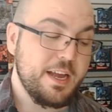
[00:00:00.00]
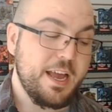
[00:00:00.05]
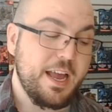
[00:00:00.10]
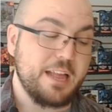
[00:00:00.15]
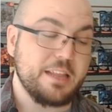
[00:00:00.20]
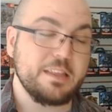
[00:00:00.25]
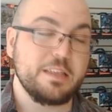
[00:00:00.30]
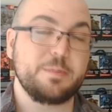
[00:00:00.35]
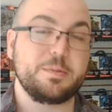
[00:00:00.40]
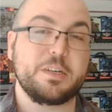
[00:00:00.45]

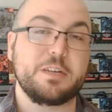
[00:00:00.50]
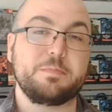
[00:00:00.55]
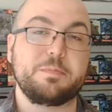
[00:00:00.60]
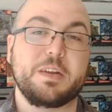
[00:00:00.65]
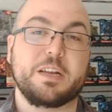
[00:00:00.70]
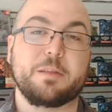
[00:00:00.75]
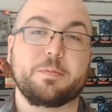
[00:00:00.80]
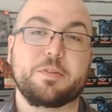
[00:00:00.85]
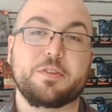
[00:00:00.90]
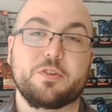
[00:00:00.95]
And Limited
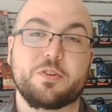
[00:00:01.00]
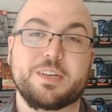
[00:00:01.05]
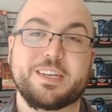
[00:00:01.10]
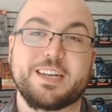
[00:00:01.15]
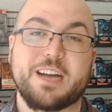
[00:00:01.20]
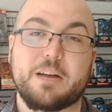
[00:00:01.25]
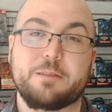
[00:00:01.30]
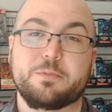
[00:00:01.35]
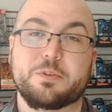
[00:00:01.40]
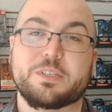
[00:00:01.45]
made up
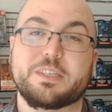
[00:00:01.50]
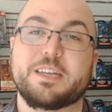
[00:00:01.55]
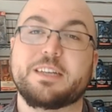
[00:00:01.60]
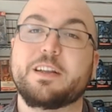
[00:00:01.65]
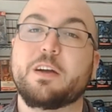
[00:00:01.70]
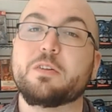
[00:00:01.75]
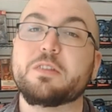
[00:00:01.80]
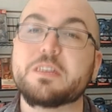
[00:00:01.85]
39%. Now,